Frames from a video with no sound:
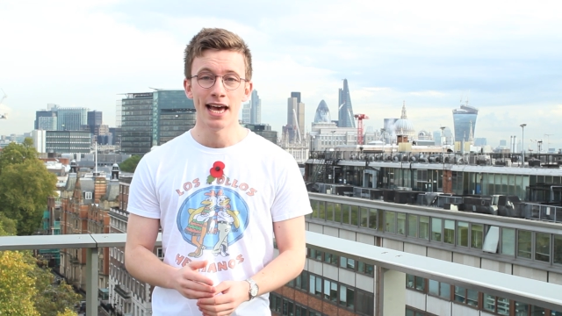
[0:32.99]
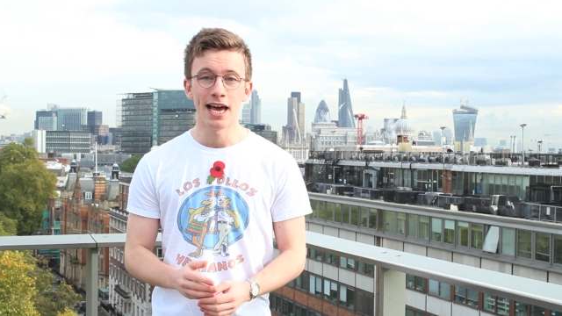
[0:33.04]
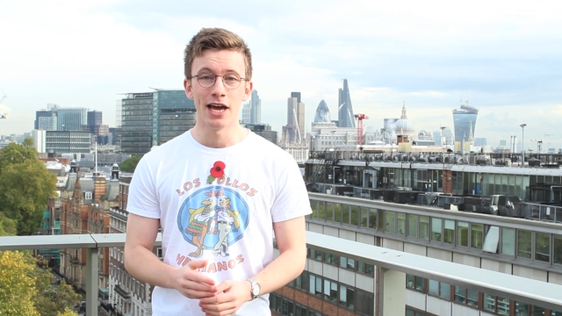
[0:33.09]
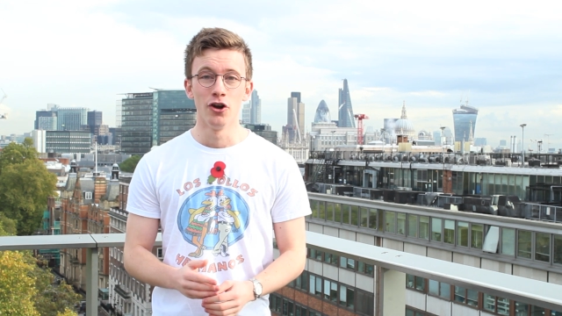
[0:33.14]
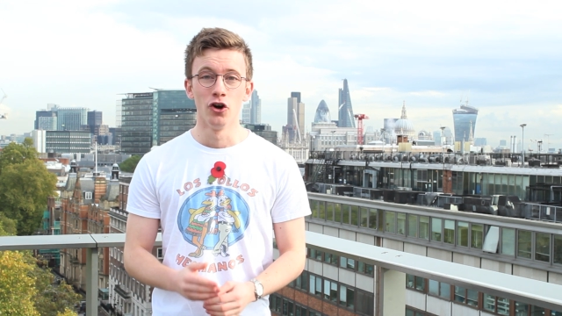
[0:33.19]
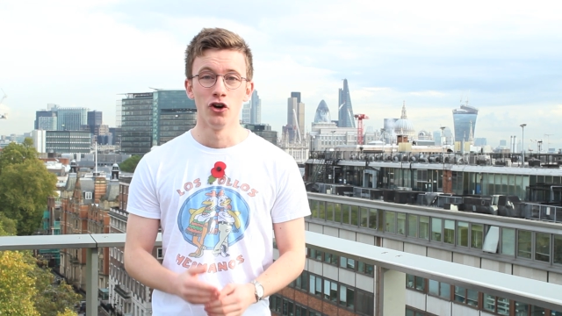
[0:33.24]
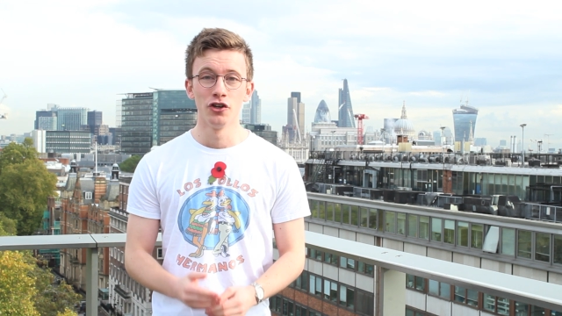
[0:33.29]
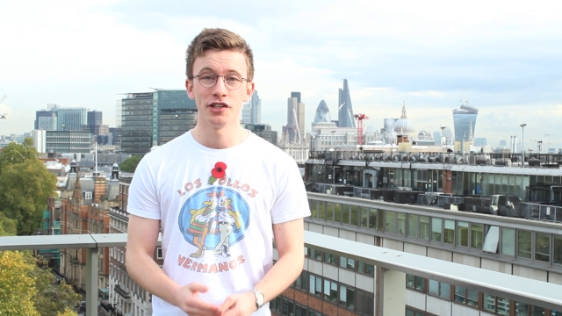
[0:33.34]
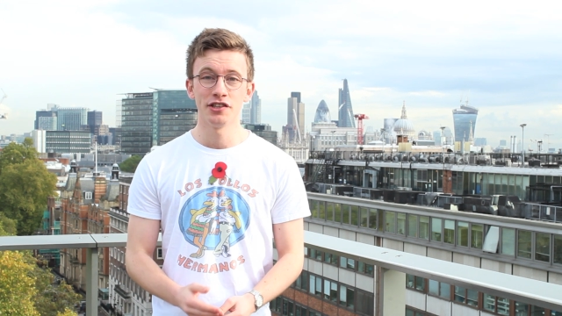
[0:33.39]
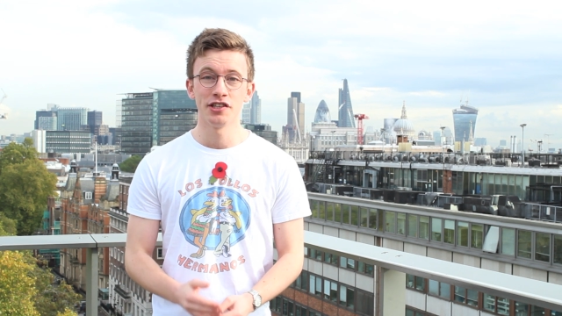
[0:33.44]
in
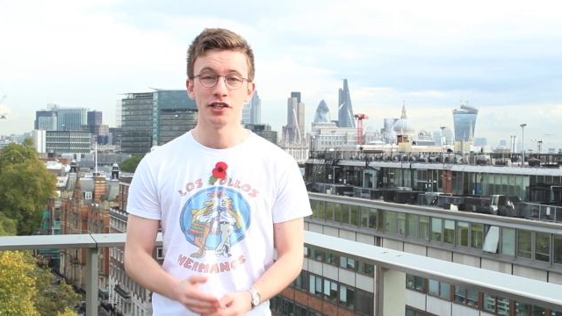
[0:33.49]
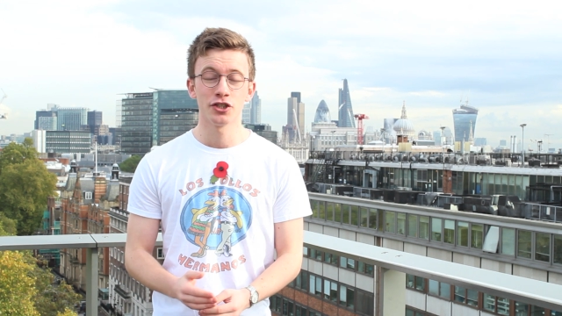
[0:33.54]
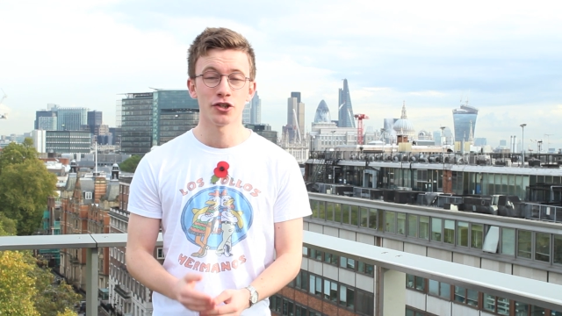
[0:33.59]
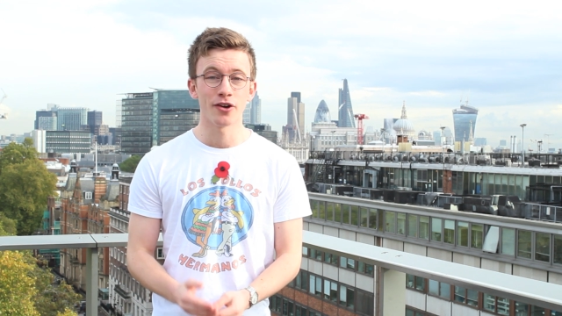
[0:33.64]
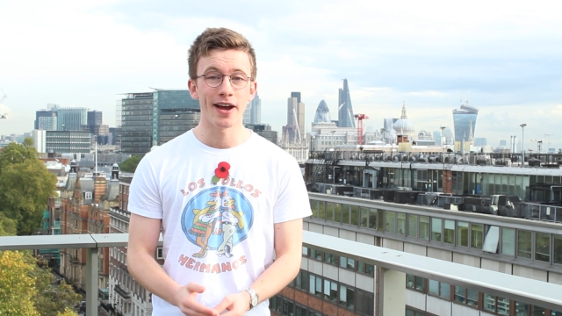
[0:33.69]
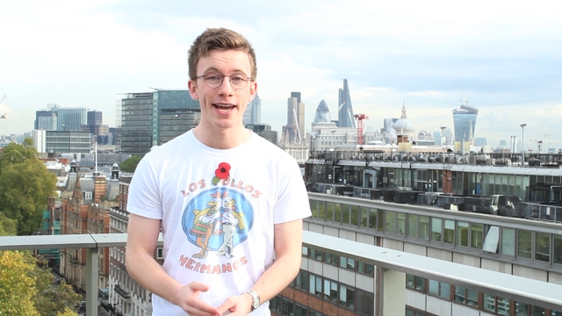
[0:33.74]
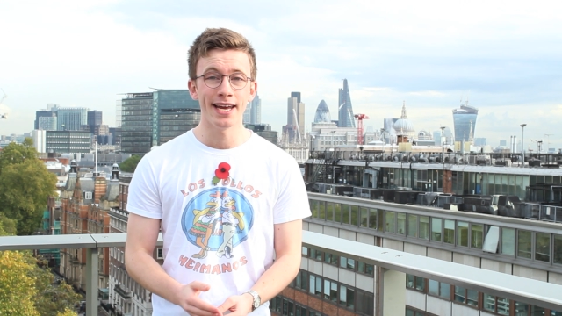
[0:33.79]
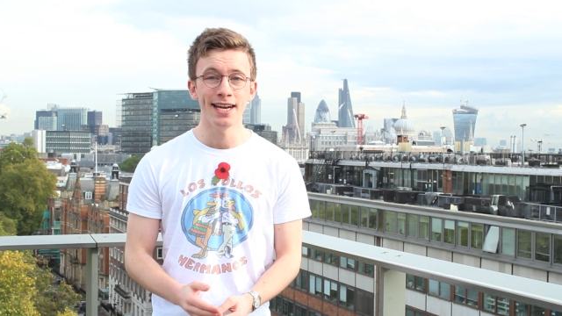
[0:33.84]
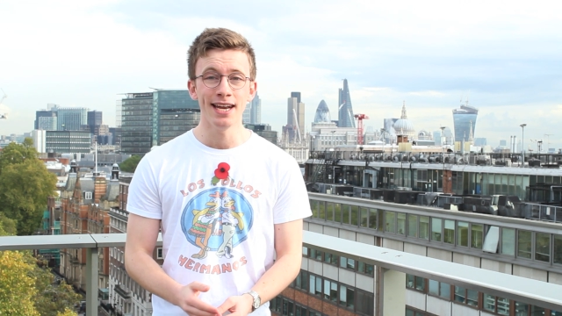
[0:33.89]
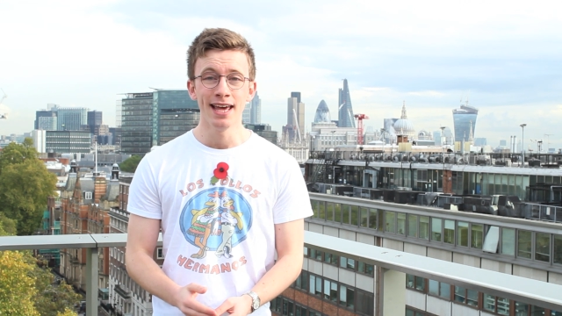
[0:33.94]
order to
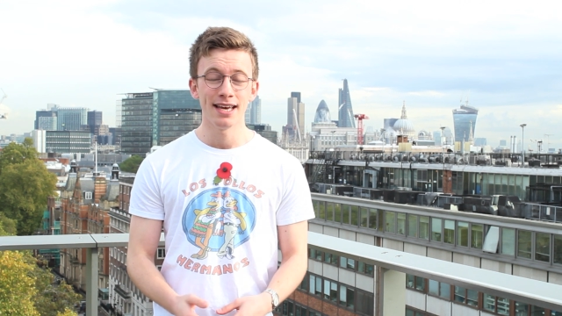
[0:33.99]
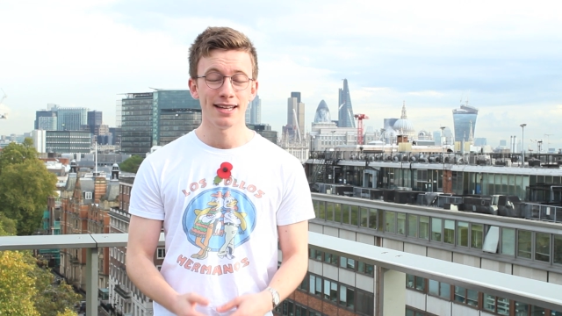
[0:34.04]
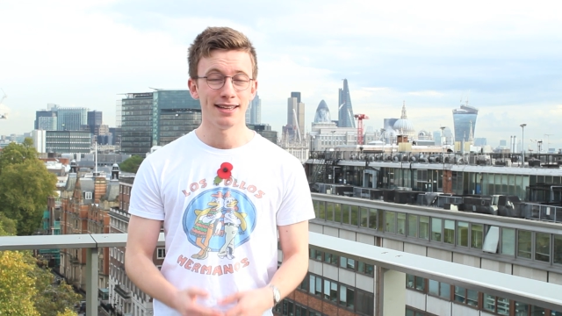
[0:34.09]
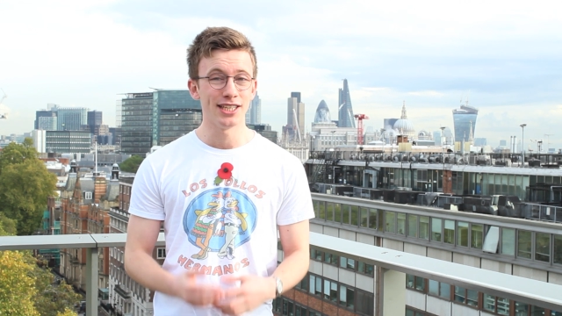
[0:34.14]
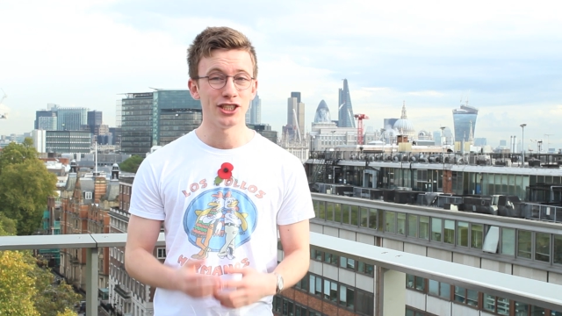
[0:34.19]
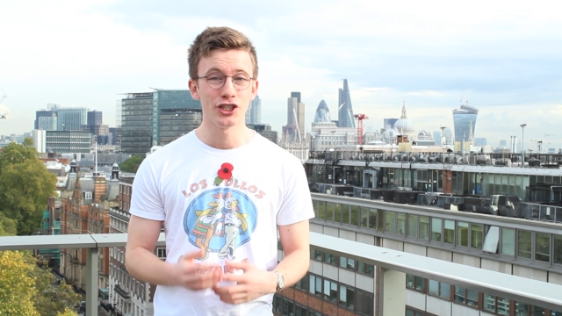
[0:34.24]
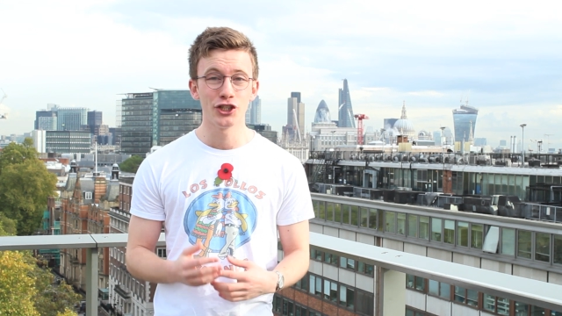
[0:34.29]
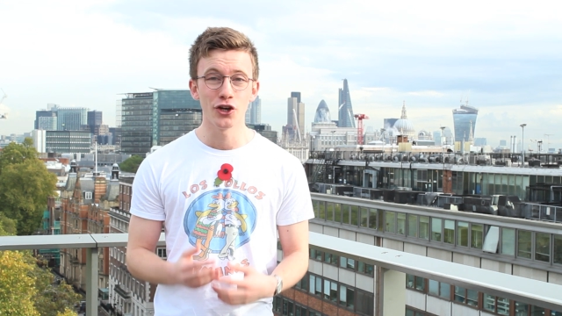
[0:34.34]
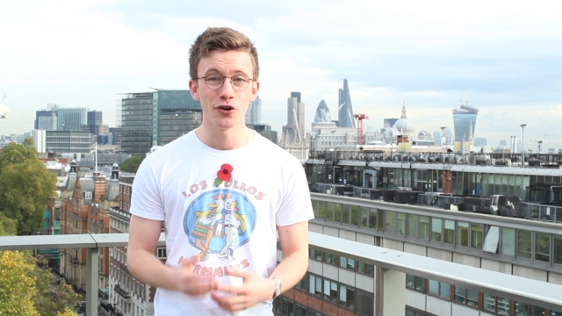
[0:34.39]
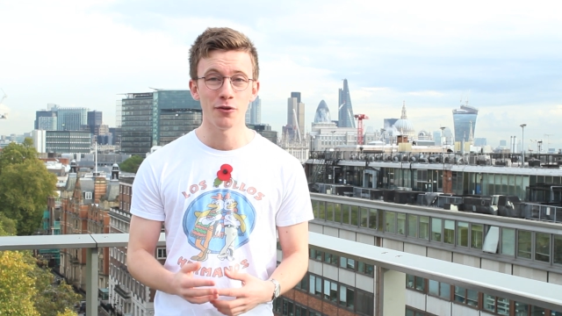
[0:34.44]
train.
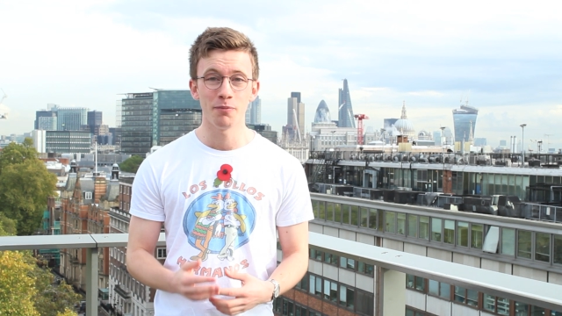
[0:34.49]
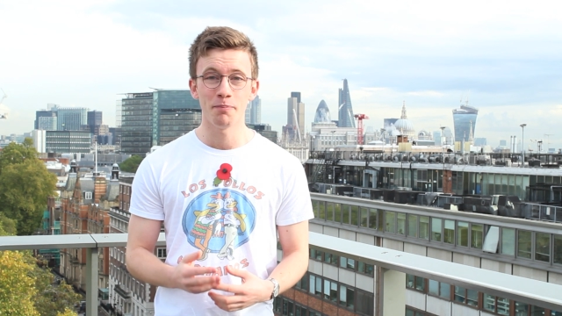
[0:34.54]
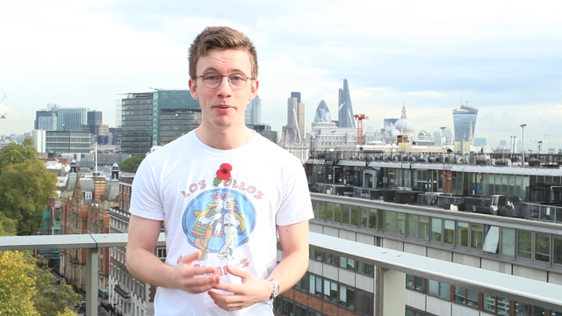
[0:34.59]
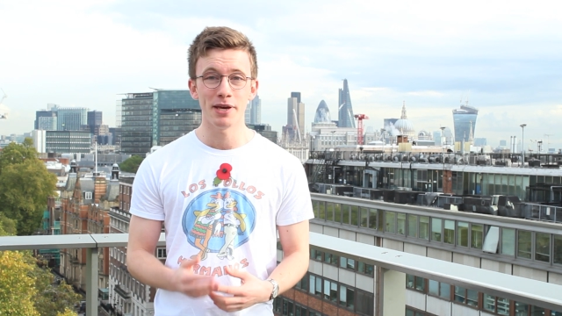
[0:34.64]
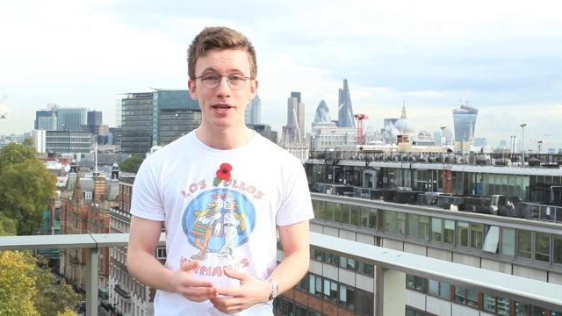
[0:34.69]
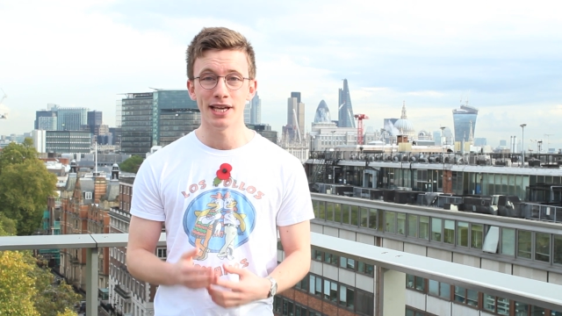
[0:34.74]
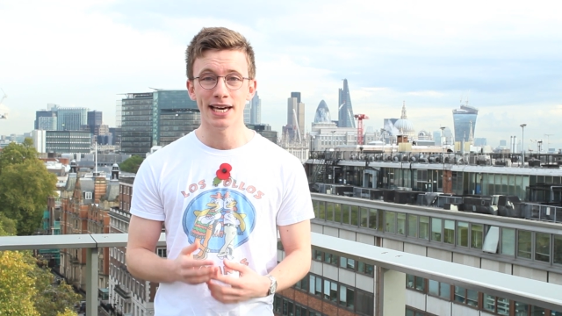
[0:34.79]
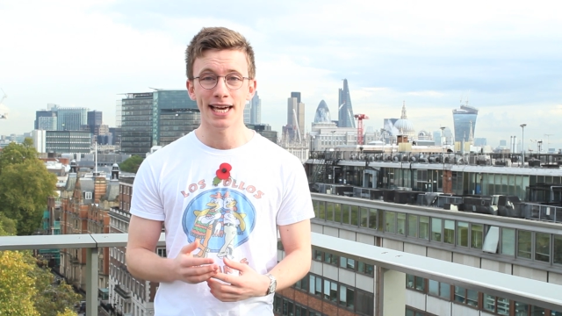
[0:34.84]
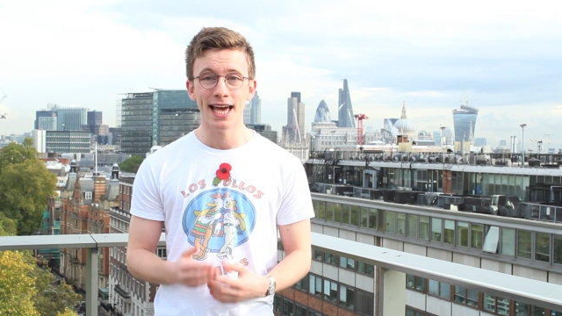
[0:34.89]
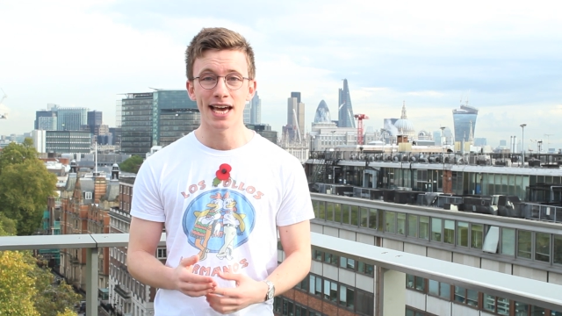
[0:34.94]
This shouldn't
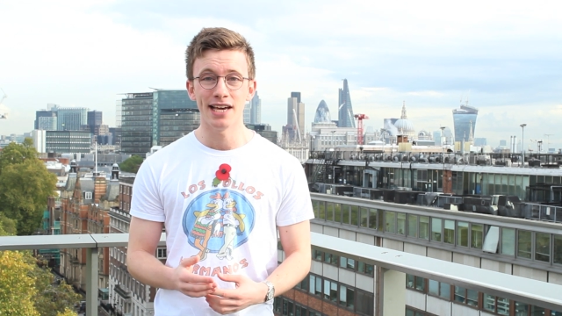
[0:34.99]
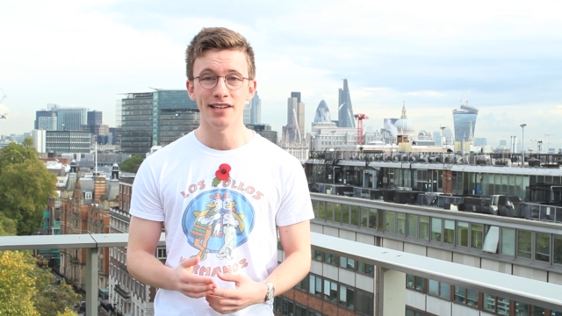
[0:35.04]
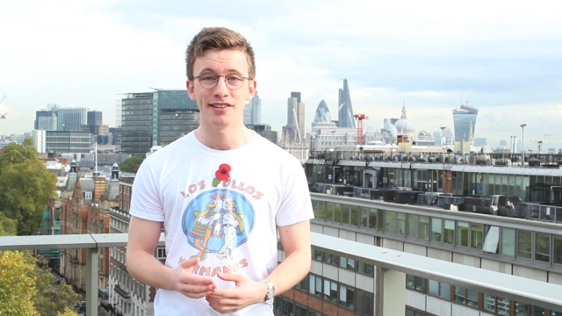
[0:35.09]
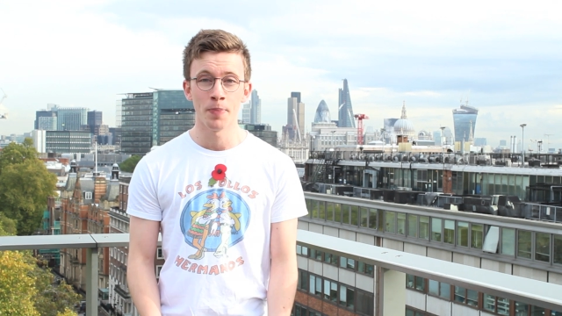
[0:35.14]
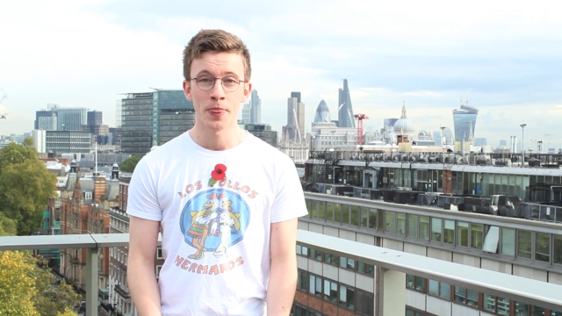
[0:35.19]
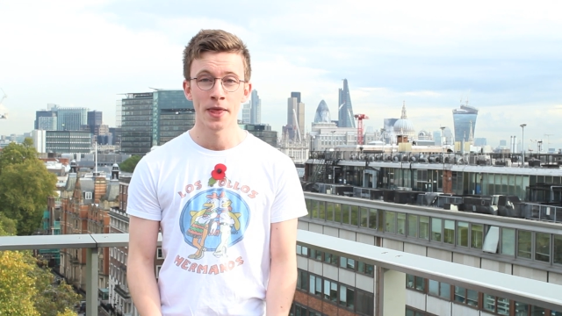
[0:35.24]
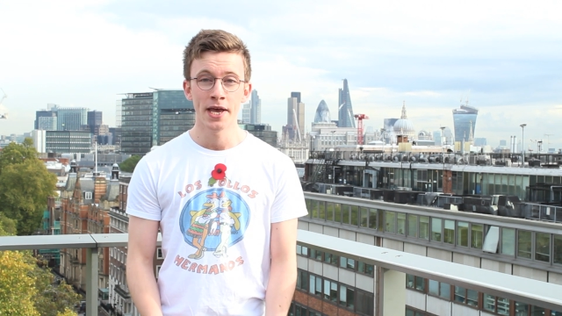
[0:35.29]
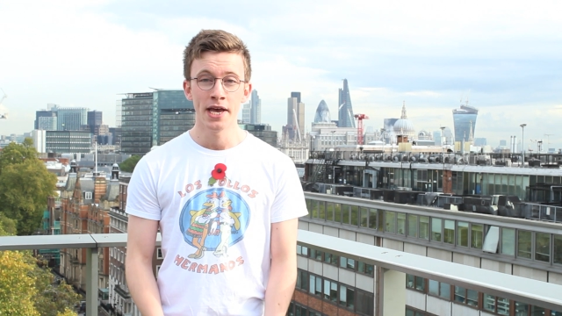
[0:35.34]
be the case.